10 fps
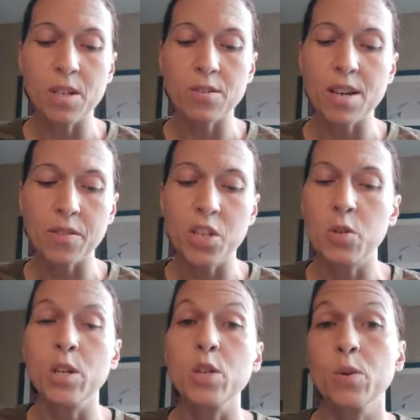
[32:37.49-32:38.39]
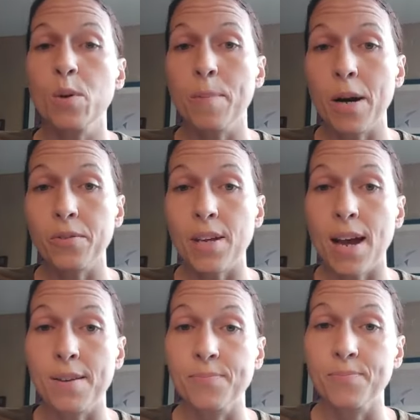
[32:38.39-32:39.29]
There's nothing you can do about
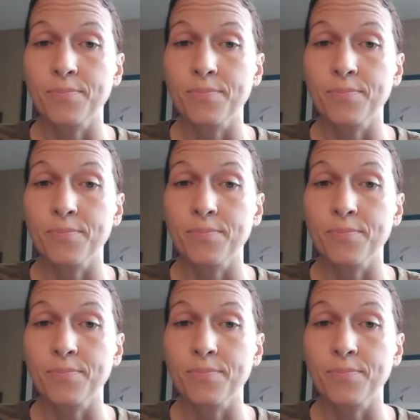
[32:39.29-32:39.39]
that.